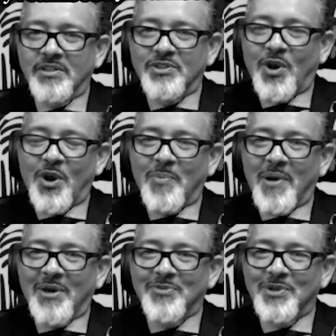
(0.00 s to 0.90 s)
talk
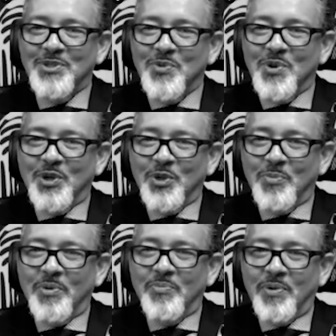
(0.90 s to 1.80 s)
about what you want to do,
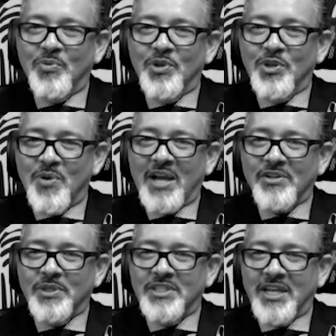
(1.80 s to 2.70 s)
but when you
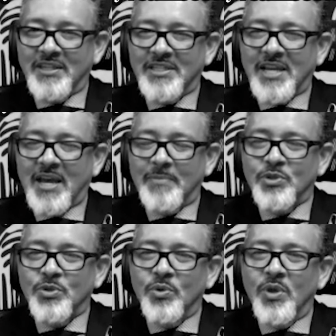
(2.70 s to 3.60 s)
actually take the time
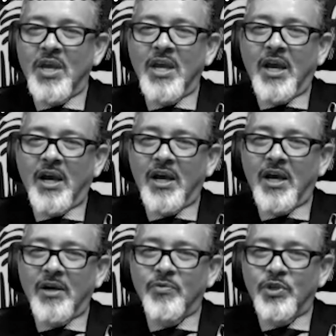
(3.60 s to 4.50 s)
to
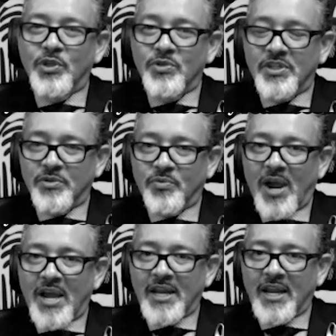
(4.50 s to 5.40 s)
reduce it to
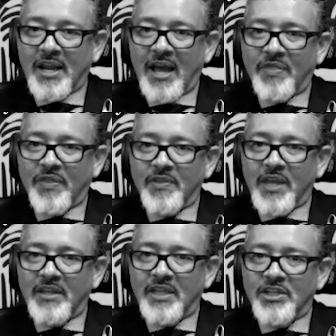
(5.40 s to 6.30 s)
writing, I think
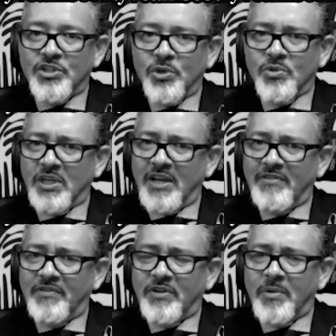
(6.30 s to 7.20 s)
that shows a
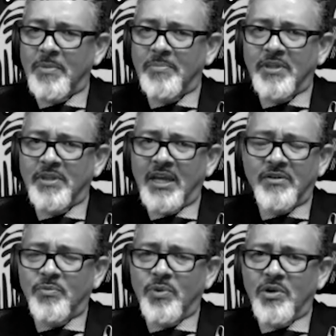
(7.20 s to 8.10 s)
level of commitment that
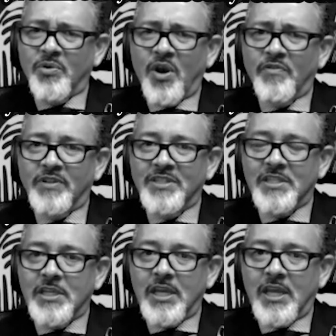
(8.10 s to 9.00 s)
we don't often
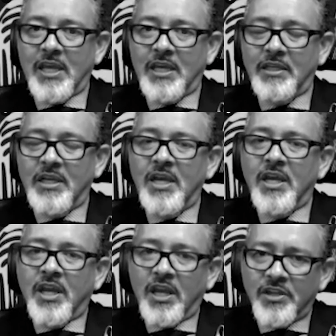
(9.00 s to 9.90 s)
see in
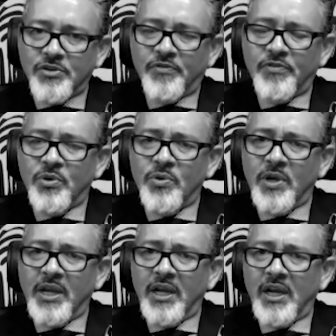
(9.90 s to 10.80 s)

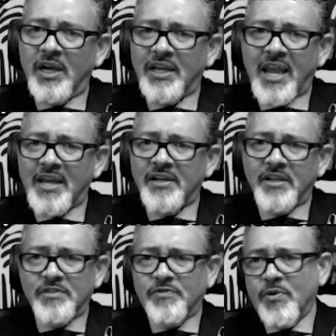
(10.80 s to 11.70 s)
interviewing
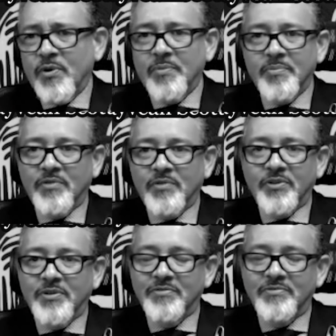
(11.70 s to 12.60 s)
candidates for
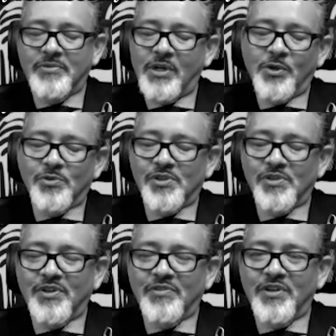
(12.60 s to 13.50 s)
a host
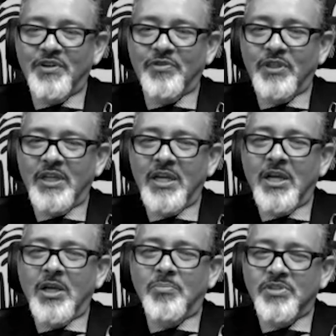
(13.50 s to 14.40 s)
of different
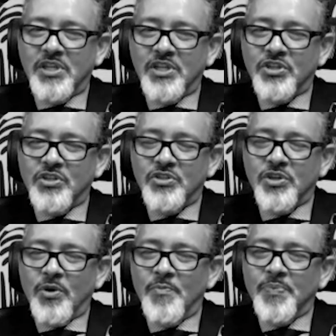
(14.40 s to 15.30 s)
positions.
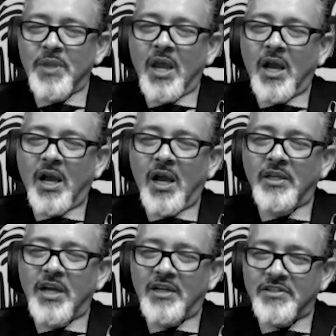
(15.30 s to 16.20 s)
So
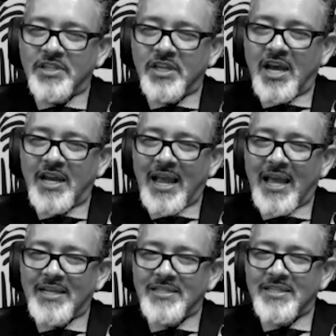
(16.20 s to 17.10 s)
Dr. Scott
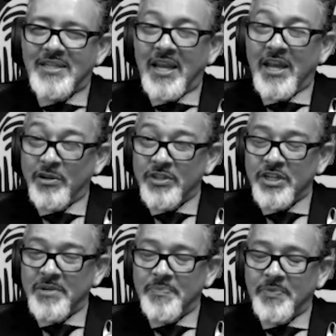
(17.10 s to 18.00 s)
has the
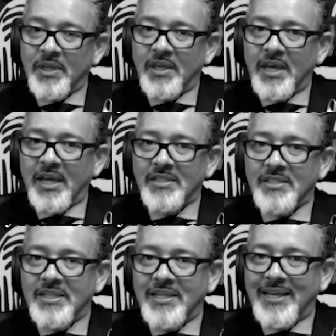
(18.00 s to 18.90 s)
energy, he has
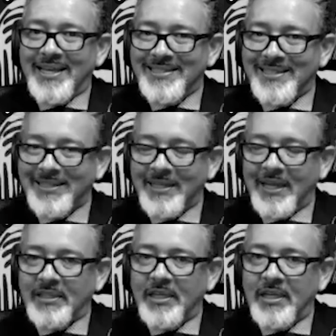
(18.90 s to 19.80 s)
the
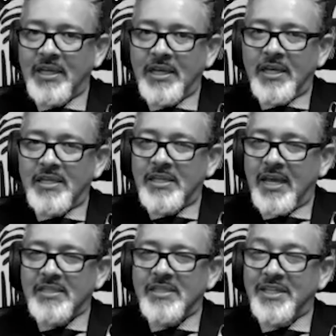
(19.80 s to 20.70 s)
intellect, he
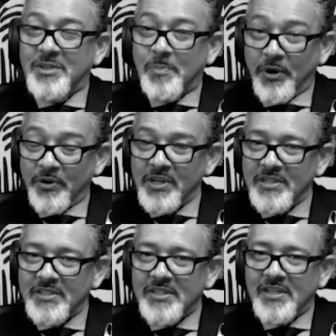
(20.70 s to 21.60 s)
has the
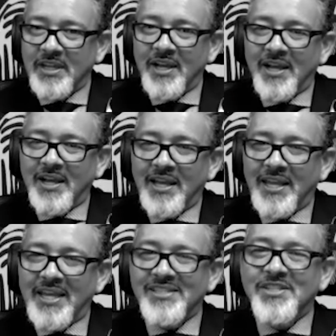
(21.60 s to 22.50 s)
experience,
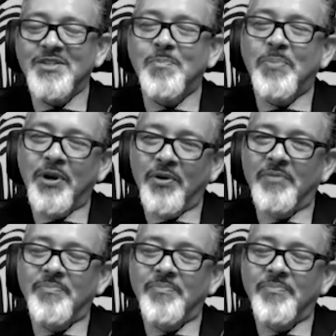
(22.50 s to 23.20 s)
he has the spirit